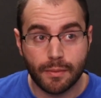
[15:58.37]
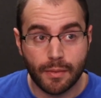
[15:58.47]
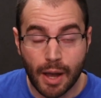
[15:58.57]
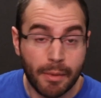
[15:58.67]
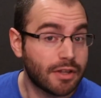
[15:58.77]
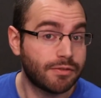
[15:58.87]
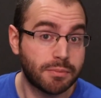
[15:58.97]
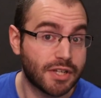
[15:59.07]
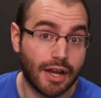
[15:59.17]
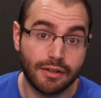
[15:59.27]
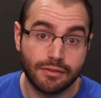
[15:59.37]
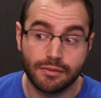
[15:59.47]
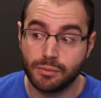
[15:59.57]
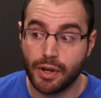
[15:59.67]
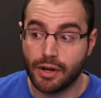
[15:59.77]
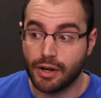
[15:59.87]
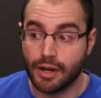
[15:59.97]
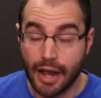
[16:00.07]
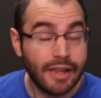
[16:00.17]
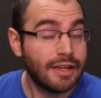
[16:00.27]
I'm on the flip side, where
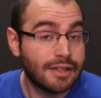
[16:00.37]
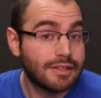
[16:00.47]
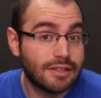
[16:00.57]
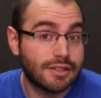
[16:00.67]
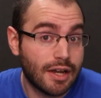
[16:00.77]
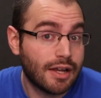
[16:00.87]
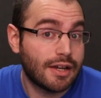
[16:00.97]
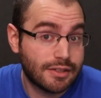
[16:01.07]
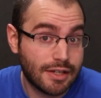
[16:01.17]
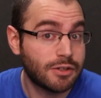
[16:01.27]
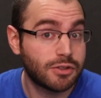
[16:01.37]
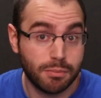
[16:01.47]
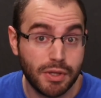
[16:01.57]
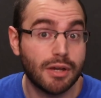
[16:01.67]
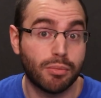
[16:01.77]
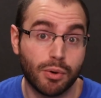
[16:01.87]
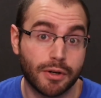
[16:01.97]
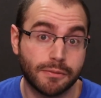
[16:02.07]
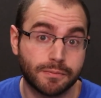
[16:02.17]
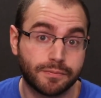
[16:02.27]
I think this is going to essentially be a port.